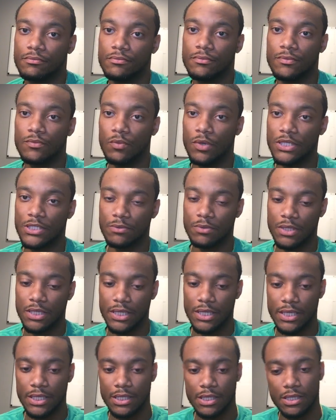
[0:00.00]
once we
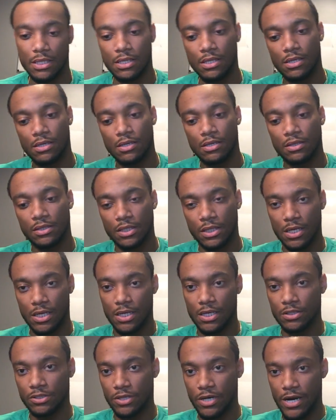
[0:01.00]
get the
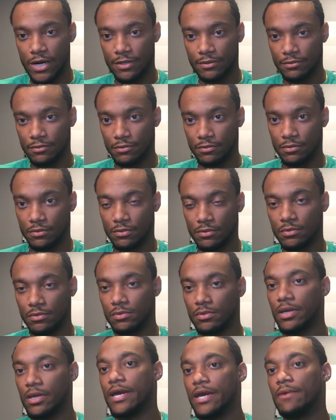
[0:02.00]
contract
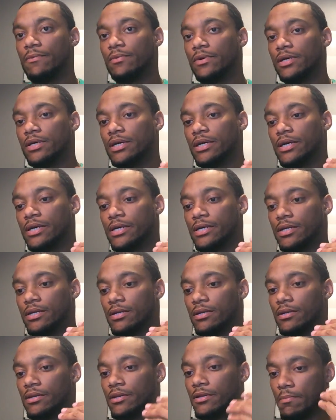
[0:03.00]
and we get
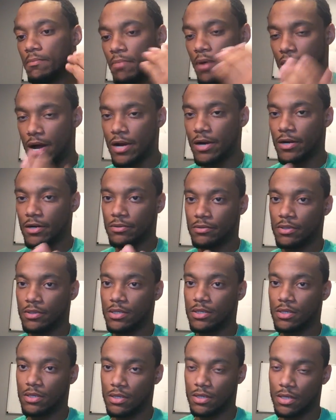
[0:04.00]
the buyer
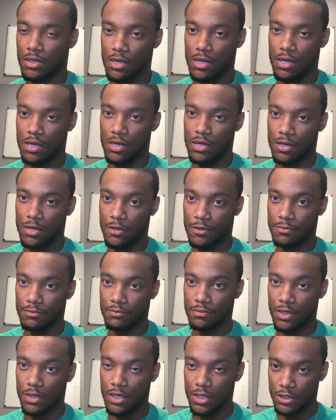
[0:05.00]

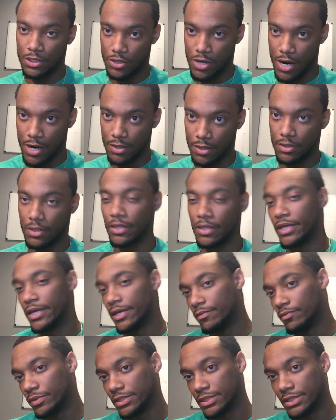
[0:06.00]
contract,
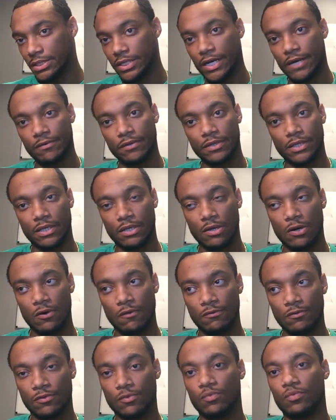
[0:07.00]
then we send everything
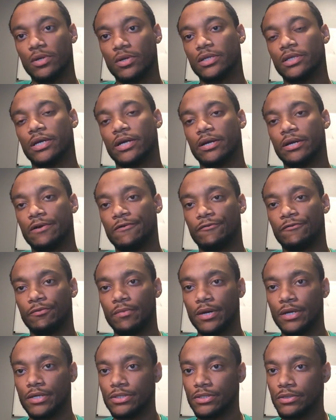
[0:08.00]
over with their
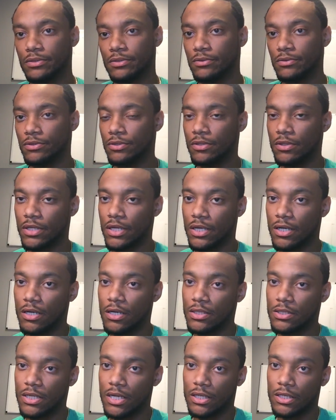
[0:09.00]
information, their
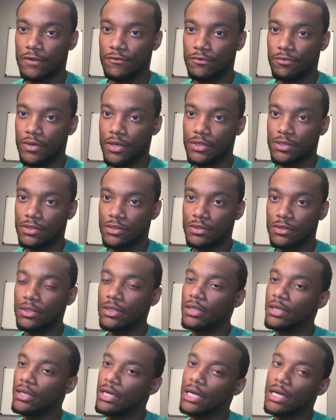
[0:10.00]
contact information,
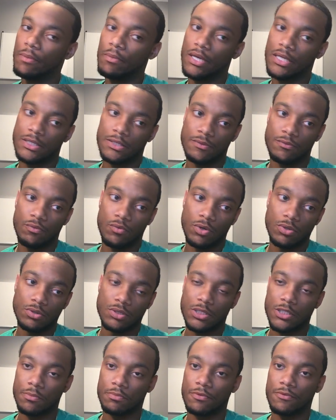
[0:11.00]
and it makes it real
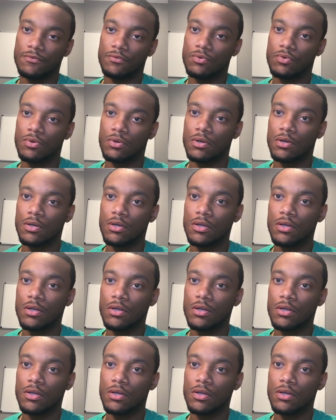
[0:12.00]
simple for